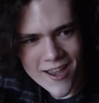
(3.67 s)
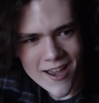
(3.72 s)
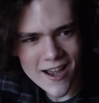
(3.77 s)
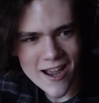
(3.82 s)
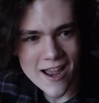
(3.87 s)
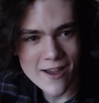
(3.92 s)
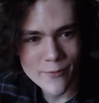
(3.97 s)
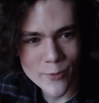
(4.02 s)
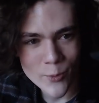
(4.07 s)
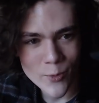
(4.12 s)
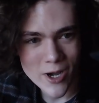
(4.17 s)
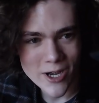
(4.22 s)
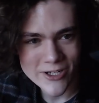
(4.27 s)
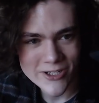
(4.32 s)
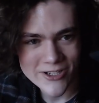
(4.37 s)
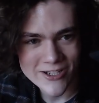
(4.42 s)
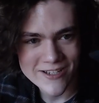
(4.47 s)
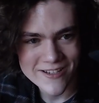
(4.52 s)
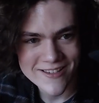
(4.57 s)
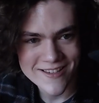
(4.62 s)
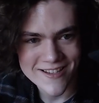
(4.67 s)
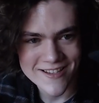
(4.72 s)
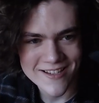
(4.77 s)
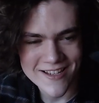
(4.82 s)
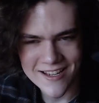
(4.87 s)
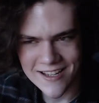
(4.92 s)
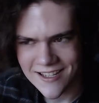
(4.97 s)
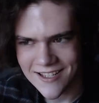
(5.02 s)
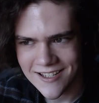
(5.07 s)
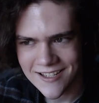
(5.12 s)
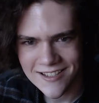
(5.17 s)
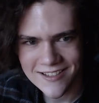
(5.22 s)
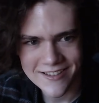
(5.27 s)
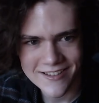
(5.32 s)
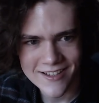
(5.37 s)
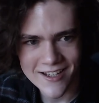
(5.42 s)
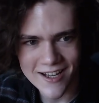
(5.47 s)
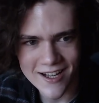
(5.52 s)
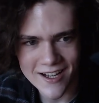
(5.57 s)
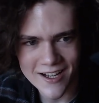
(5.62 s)
haven't washed it since like
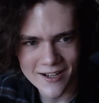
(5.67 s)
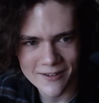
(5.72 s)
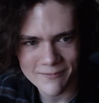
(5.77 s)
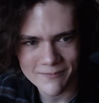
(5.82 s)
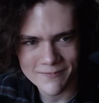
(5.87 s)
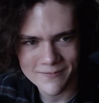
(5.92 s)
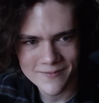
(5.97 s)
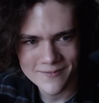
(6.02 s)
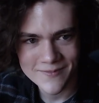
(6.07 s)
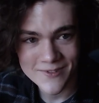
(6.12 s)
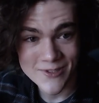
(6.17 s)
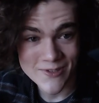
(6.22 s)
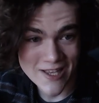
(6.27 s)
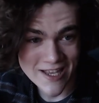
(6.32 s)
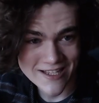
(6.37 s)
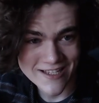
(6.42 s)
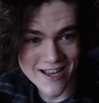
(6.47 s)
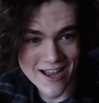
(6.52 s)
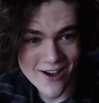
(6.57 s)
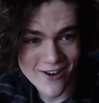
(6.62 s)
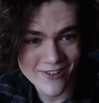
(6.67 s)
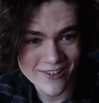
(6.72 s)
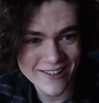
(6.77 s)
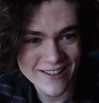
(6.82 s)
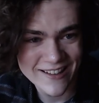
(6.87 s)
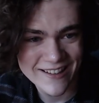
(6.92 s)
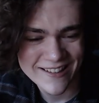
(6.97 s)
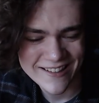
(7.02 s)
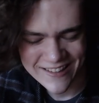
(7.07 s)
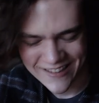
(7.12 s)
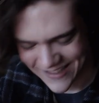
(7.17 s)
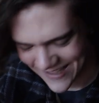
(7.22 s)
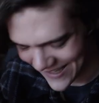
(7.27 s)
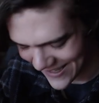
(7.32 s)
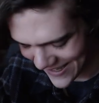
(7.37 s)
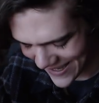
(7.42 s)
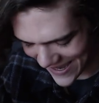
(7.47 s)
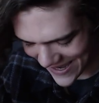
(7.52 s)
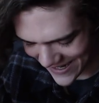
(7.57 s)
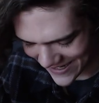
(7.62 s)
2 days ago.
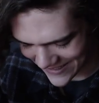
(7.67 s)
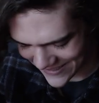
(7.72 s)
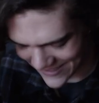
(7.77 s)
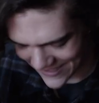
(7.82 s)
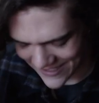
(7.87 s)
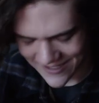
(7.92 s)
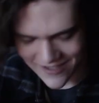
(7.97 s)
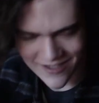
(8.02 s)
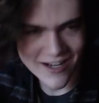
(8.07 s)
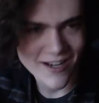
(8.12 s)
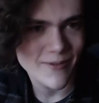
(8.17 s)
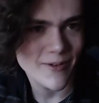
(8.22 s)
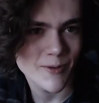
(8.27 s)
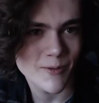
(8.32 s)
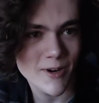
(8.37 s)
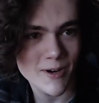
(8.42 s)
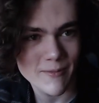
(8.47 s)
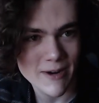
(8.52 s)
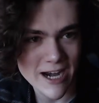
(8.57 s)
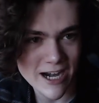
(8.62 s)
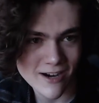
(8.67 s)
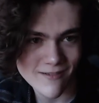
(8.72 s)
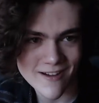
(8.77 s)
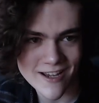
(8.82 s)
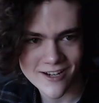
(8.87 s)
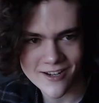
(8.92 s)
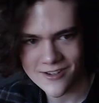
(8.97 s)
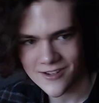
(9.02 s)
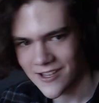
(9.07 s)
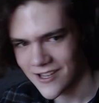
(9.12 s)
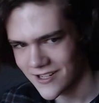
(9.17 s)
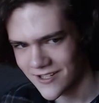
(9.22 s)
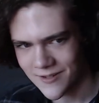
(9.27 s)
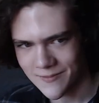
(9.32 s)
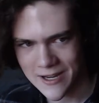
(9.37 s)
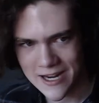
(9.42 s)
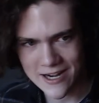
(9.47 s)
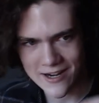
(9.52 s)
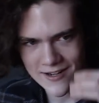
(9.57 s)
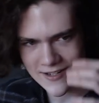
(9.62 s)
And I've been wearing my hairband all day, so
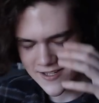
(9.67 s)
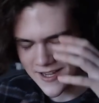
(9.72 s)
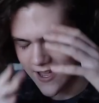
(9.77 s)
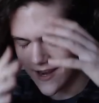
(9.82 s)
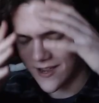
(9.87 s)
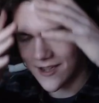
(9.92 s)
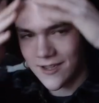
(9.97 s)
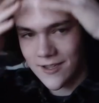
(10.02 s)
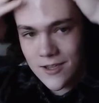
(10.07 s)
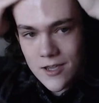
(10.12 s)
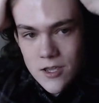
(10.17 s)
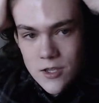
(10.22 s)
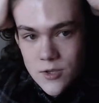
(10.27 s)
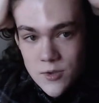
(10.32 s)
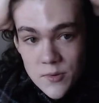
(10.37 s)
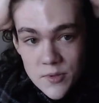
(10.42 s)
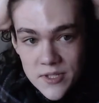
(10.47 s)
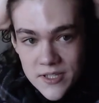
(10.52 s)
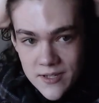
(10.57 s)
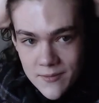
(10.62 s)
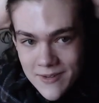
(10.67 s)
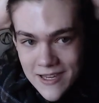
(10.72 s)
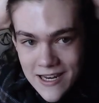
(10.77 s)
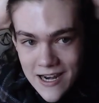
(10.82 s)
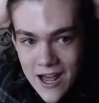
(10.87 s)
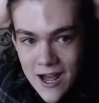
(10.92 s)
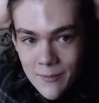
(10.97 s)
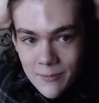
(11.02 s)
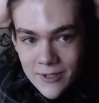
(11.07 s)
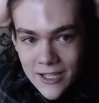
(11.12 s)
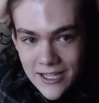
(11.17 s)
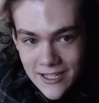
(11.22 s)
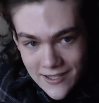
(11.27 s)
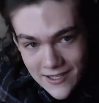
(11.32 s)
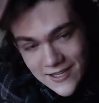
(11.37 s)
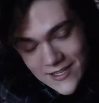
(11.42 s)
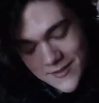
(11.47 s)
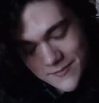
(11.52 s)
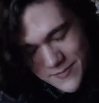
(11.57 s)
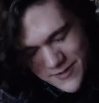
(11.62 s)
my hair is kind of used to being up like
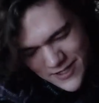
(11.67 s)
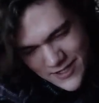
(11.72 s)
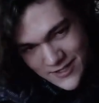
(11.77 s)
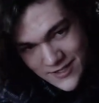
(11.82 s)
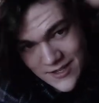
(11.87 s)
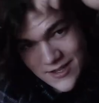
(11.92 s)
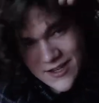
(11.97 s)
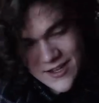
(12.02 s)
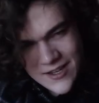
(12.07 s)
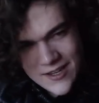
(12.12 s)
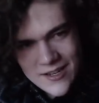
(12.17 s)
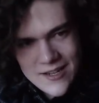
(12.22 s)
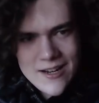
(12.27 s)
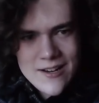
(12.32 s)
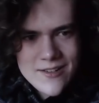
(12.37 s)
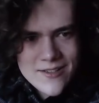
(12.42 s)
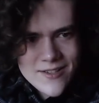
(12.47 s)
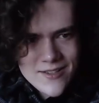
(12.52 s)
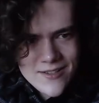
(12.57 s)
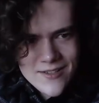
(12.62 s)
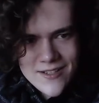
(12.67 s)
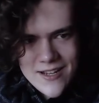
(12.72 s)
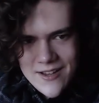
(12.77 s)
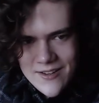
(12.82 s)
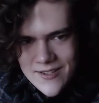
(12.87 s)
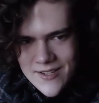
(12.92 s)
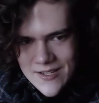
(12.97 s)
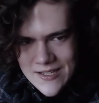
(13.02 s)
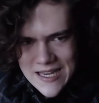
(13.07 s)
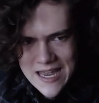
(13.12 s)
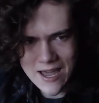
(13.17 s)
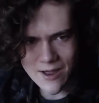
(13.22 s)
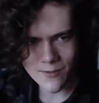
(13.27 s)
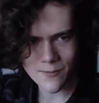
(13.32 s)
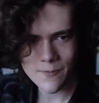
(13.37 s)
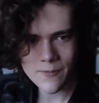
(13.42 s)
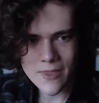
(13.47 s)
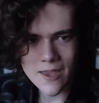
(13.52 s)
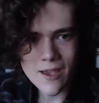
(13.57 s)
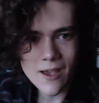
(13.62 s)
this, but now it's all
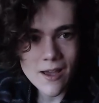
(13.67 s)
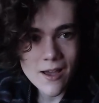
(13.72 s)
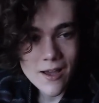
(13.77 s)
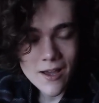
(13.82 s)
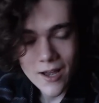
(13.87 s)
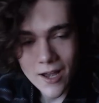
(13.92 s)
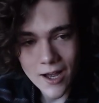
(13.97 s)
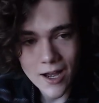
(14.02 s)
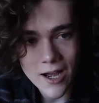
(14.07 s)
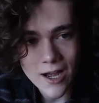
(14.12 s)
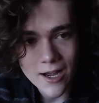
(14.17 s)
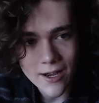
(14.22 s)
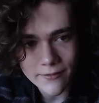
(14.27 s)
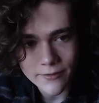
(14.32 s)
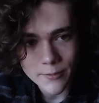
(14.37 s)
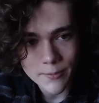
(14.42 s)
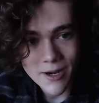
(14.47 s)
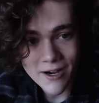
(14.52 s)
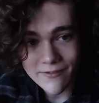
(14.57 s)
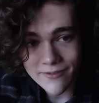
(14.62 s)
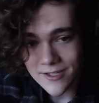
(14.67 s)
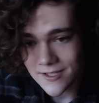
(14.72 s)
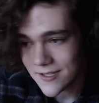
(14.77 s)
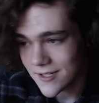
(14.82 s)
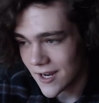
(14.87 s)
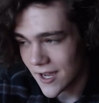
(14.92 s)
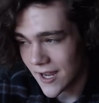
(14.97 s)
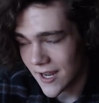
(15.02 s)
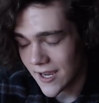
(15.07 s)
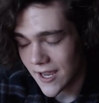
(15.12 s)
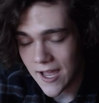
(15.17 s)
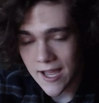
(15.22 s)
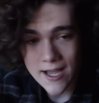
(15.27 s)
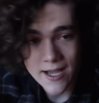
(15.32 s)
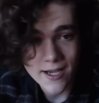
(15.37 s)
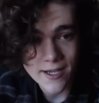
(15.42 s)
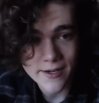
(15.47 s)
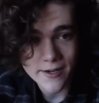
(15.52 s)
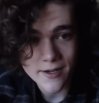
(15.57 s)
down. For breakfast, I had